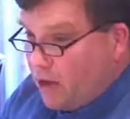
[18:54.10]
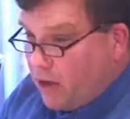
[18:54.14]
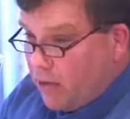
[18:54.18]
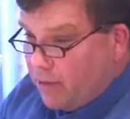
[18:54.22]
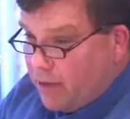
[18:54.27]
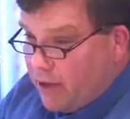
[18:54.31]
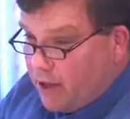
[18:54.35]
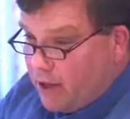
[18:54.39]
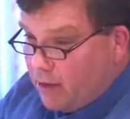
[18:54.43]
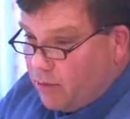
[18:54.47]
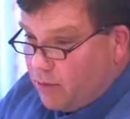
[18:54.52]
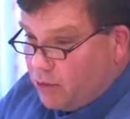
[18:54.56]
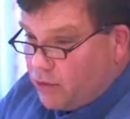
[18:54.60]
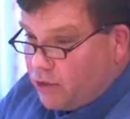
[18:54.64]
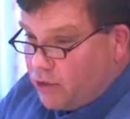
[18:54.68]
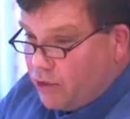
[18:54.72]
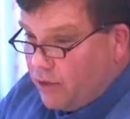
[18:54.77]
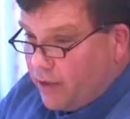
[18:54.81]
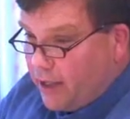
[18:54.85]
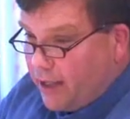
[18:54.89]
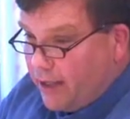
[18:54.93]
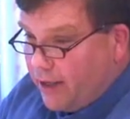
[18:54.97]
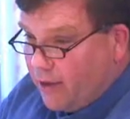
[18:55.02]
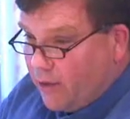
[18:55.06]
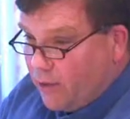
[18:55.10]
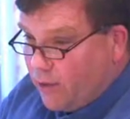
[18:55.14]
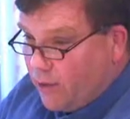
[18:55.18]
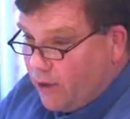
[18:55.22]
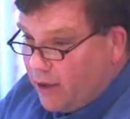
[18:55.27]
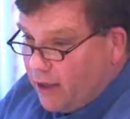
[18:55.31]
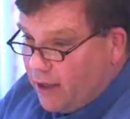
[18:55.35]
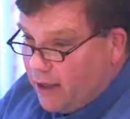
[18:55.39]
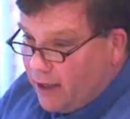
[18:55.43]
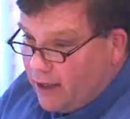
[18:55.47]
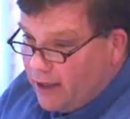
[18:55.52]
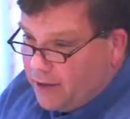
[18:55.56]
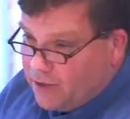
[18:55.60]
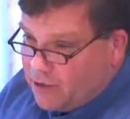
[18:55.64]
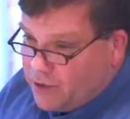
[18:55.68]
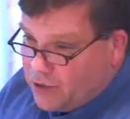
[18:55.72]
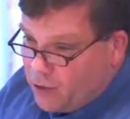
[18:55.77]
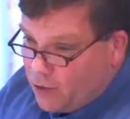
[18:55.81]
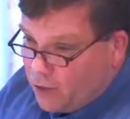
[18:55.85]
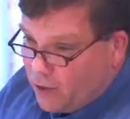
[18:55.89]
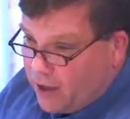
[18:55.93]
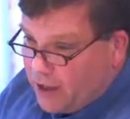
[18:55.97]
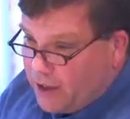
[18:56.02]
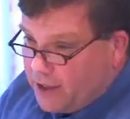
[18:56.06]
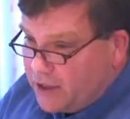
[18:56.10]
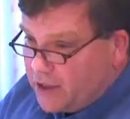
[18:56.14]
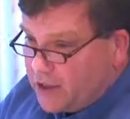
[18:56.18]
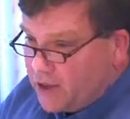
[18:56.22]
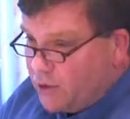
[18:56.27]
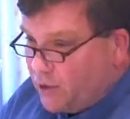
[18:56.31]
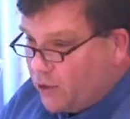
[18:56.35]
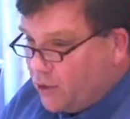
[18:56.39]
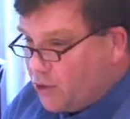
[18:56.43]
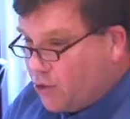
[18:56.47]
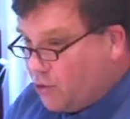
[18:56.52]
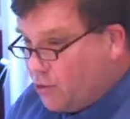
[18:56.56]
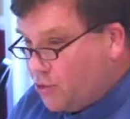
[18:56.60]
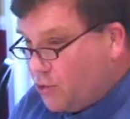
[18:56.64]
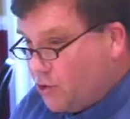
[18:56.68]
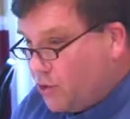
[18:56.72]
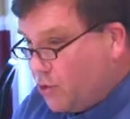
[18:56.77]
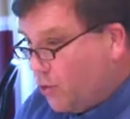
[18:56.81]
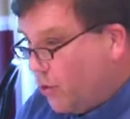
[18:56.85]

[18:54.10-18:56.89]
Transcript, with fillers: well in parables, do they? Or uh, stories, or true